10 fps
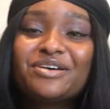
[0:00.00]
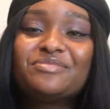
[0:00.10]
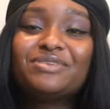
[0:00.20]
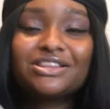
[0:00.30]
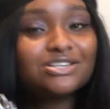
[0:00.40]

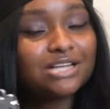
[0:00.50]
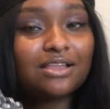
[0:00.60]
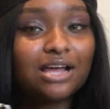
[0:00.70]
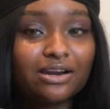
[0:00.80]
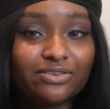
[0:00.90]
But there's a
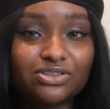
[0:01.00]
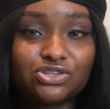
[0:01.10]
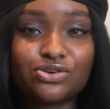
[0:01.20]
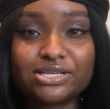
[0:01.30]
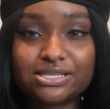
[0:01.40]
lot of other
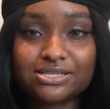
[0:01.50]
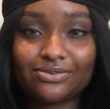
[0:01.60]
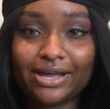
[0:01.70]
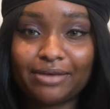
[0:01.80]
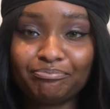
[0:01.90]
choices,
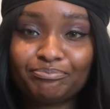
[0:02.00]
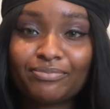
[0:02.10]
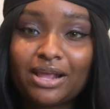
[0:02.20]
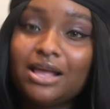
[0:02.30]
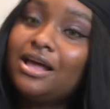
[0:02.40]
okay?
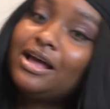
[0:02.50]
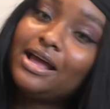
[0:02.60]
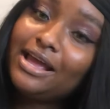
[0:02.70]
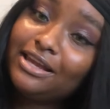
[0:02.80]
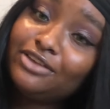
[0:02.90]

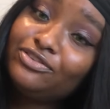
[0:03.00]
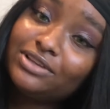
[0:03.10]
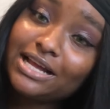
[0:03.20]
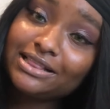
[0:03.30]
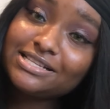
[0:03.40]
And if you
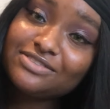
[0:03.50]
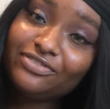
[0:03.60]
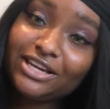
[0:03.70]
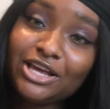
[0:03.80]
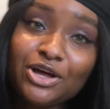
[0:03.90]
like this
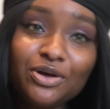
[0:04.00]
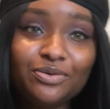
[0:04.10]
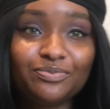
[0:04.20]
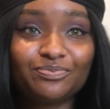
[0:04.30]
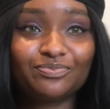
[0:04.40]
video,
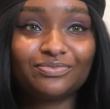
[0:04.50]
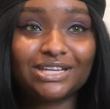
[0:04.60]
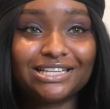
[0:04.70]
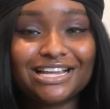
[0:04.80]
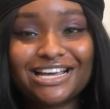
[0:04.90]

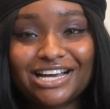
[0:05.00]
like,